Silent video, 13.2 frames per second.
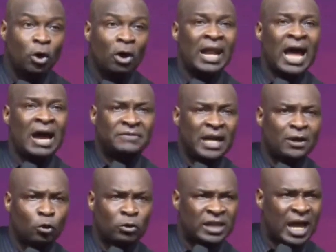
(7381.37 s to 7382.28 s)
your life that
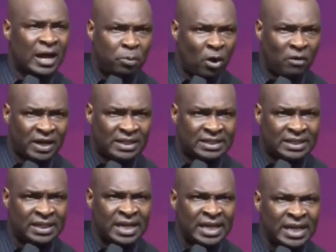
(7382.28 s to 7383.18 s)
looks like
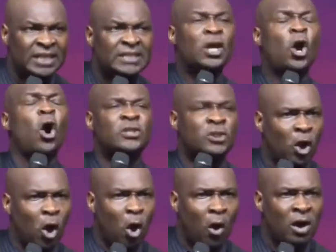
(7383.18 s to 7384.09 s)
poverty, is God's
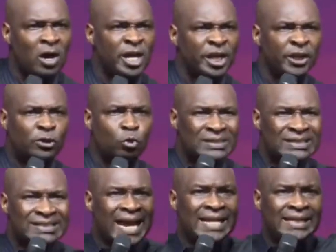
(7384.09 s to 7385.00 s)
law. It will
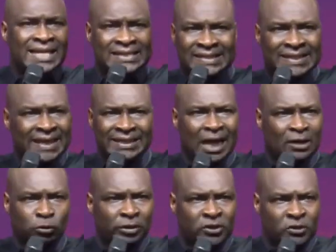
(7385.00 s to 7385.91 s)
send a signal
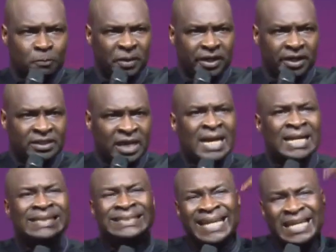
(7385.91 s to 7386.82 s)
to the spirit.
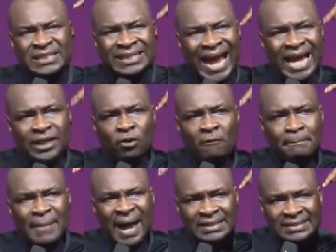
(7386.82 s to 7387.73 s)
This kind of
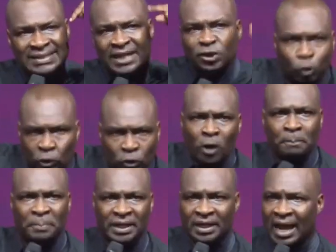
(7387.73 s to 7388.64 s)
mindset should not
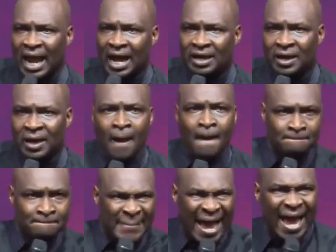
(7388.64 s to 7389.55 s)
be in lack.
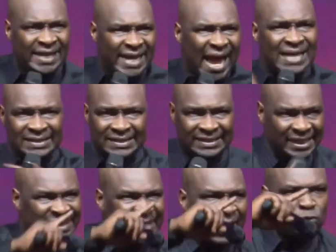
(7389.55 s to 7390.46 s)
Men and
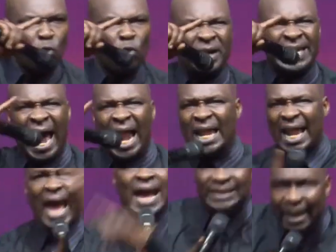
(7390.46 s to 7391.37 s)
systems will
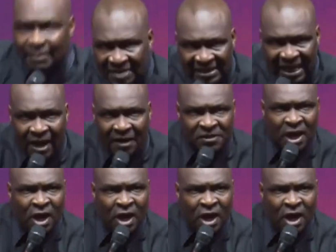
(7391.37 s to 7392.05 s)
realign themselves